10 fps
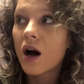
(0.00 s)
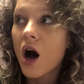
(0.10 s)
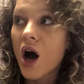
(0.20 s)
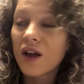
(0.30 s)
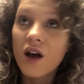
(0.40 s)

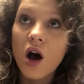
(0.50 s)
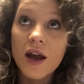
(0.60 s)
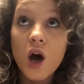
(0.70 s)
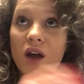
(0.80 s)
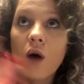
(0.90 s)

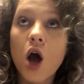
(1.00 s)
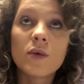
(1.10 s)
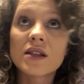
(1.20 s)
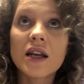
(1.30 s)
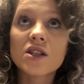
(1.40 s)
I
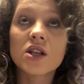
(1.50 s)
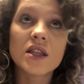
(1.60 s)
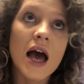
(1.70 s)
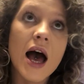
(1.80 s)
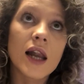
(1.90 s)
was literally
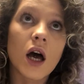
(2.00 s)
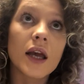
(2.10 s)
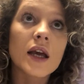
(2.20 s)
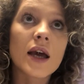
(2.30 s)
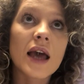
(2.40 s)
there
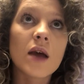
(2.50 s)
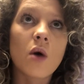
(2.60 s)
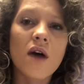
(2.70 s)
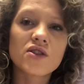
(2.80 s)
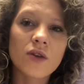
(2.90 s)
like, okay,
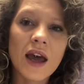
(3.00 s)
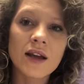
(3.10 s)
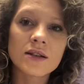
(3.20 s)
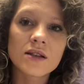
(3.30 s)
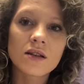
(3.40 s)
well, I've
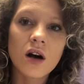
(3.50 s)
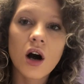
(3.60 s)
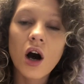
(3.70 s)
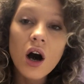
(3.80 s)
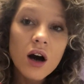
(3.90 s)
trained
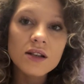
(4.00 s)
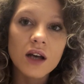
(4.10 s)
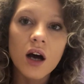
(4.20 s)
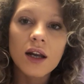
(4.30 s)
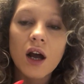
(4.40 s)

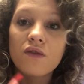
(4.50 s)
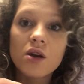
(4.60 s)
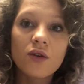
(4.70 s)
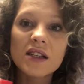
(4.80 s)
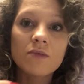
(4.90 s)
harder, like I've
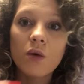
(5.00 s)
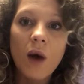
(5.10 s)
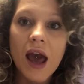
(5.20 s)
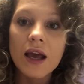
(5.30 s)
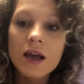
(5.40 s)
increased my
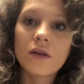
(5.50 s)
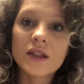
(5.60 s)
weight.